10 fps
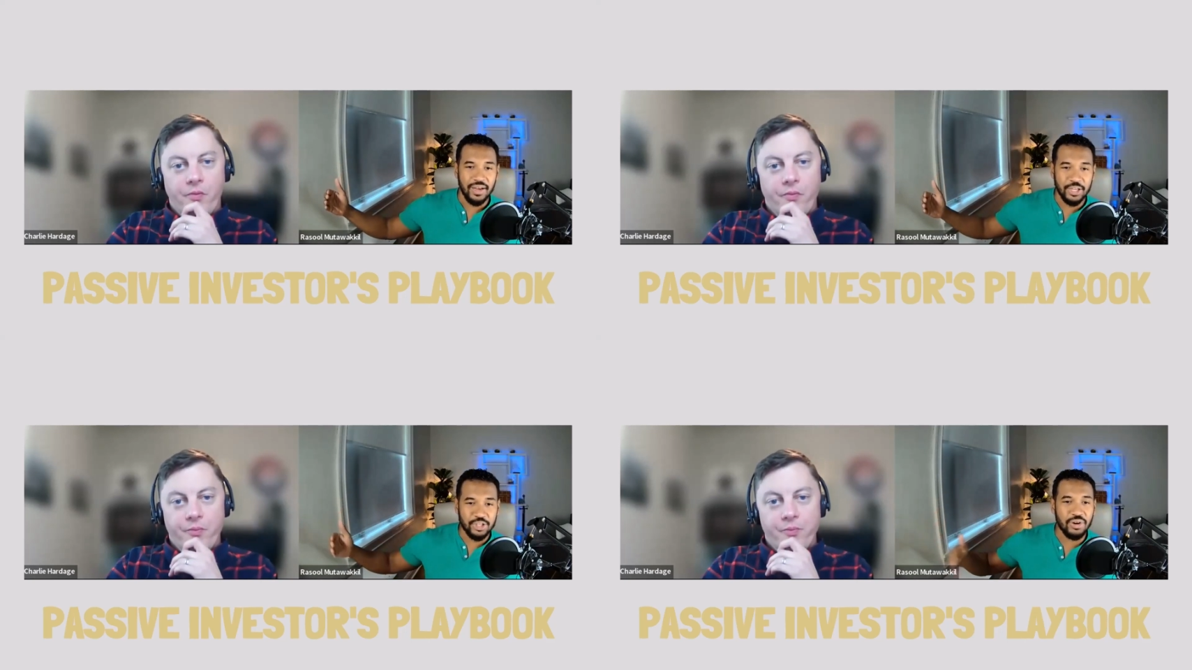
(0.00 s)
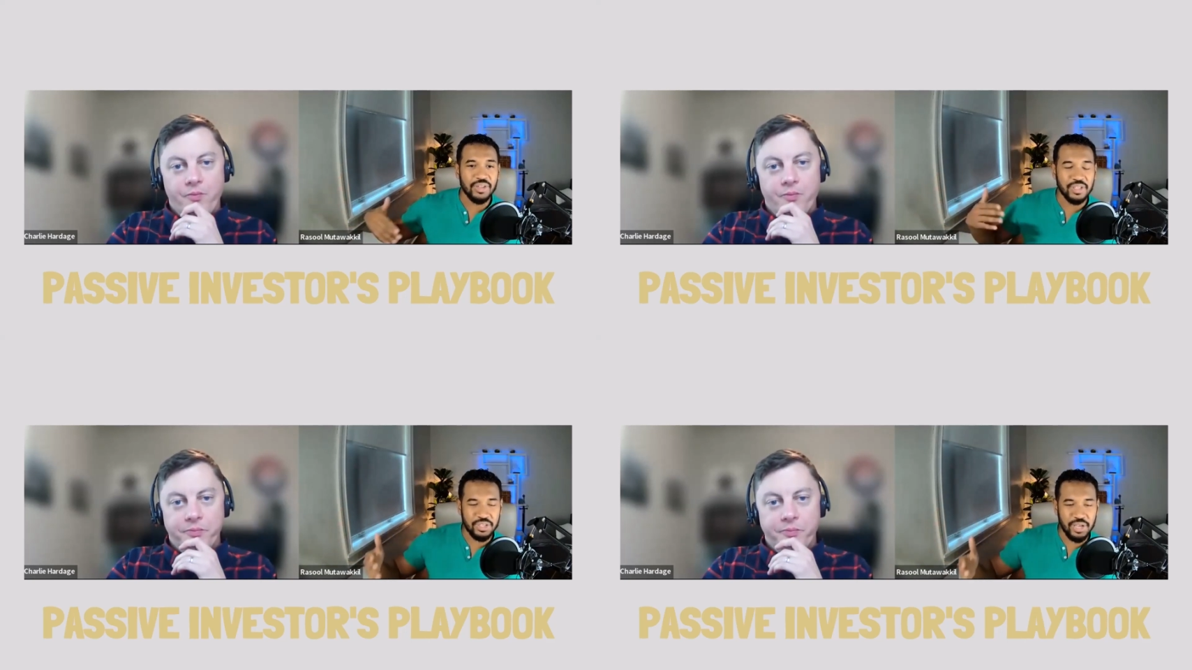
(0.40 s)
Speaker 1: it's
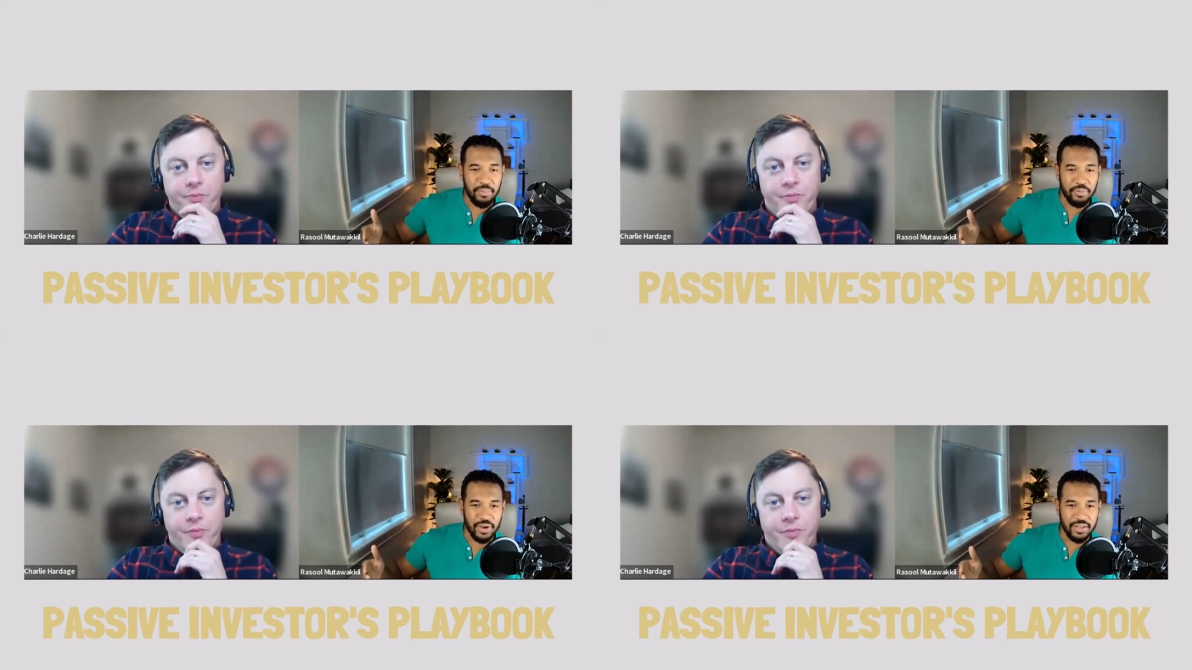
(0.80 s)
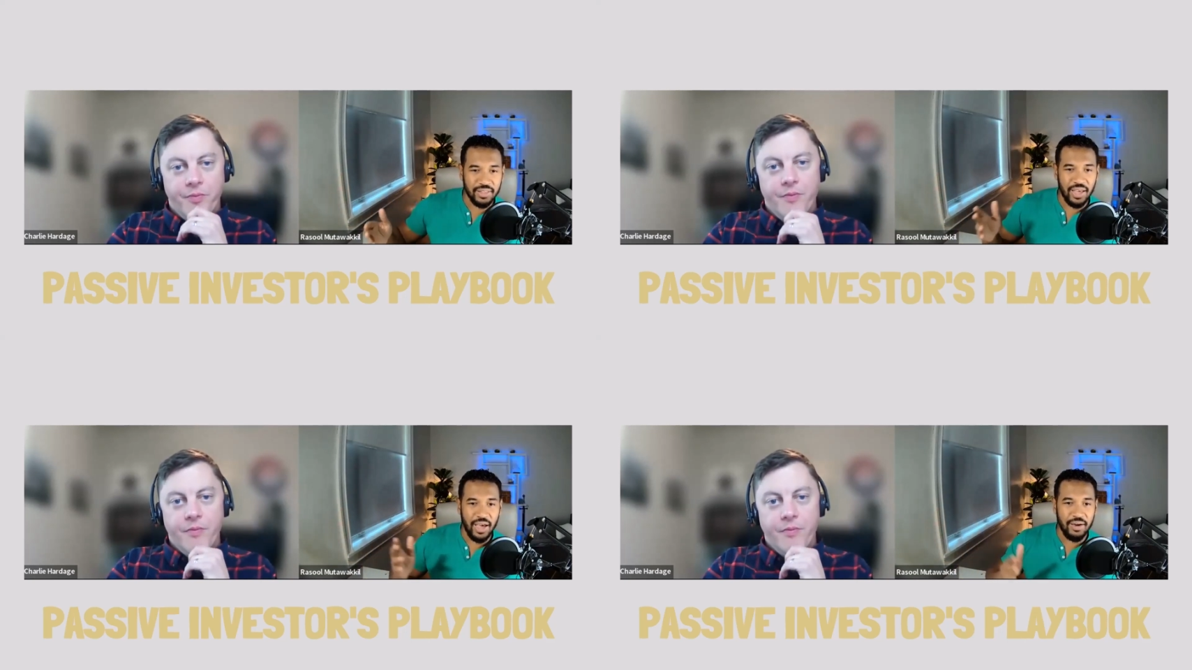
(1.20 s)
starting to separate
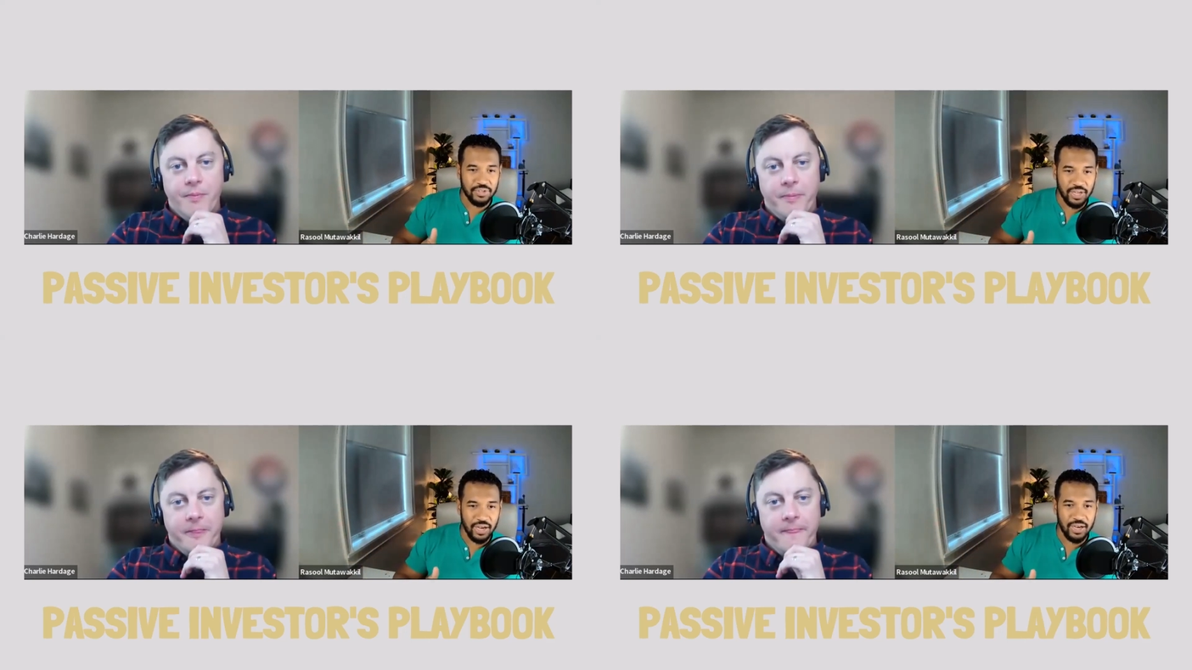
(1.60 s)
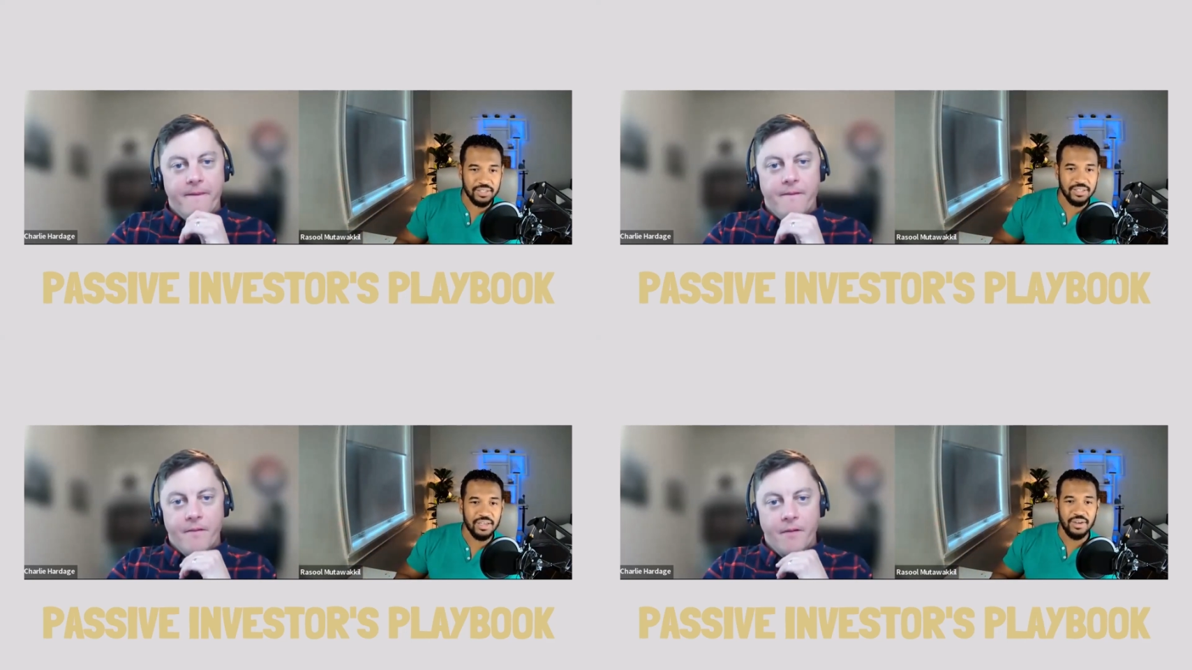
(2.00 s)
the average
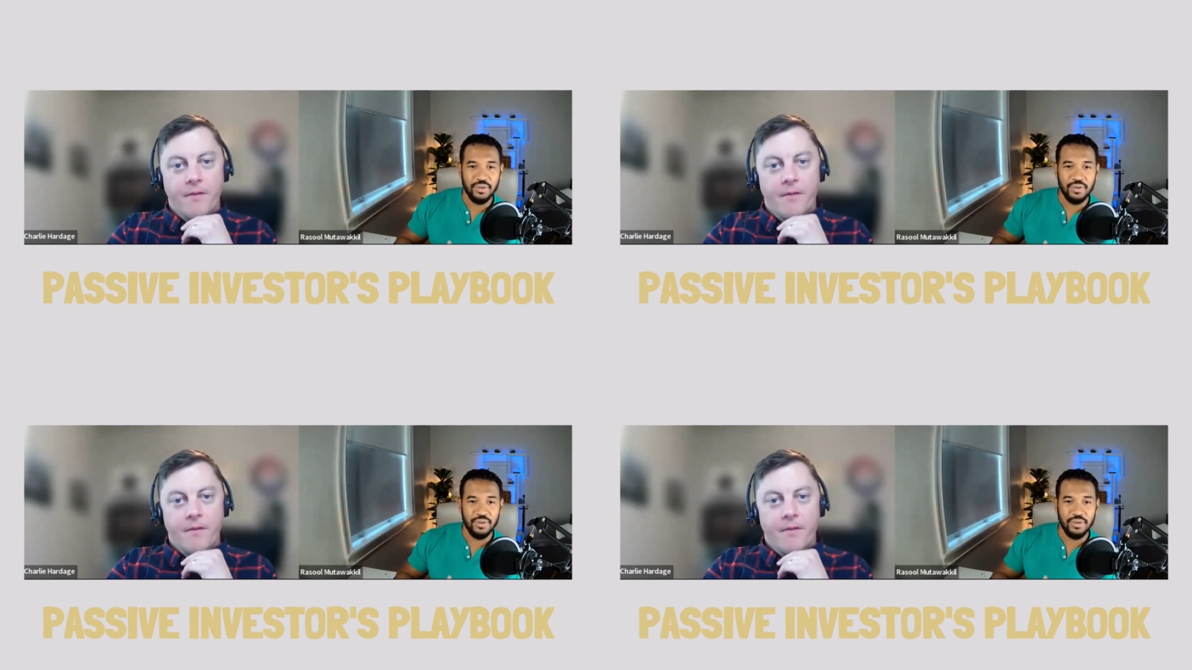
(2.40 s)
guys